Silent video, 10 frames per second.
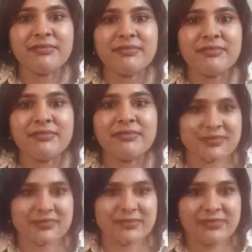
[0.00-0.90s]

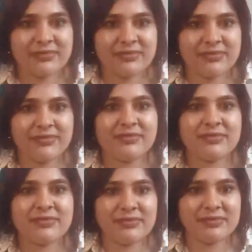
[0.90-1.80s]

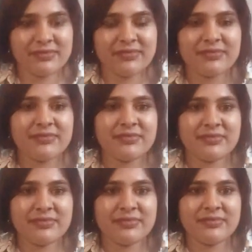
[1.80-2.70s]

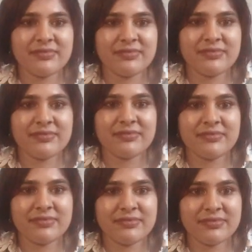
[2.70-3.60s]

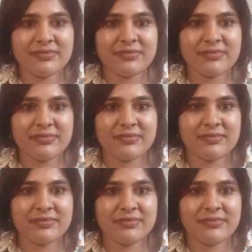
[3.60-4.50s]

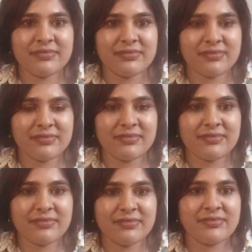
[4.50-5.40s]

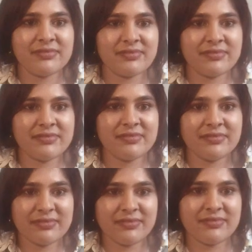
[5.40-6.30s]

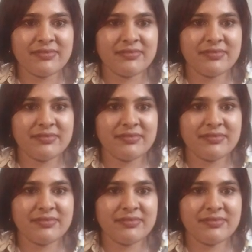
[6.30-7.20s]

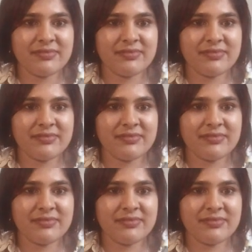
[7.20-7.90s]
This person isn't speaking.